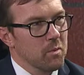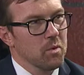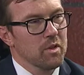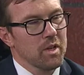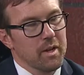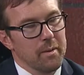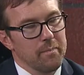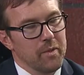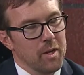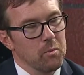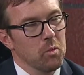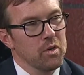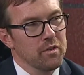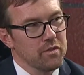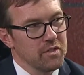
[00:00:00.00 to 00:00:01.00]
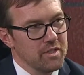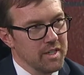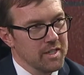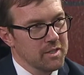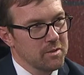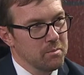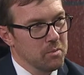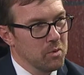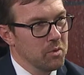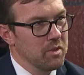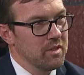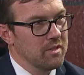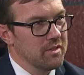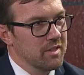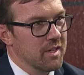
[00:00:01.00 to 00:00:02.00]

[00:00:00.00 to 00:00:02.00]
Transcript: Well, I'm one of six boys.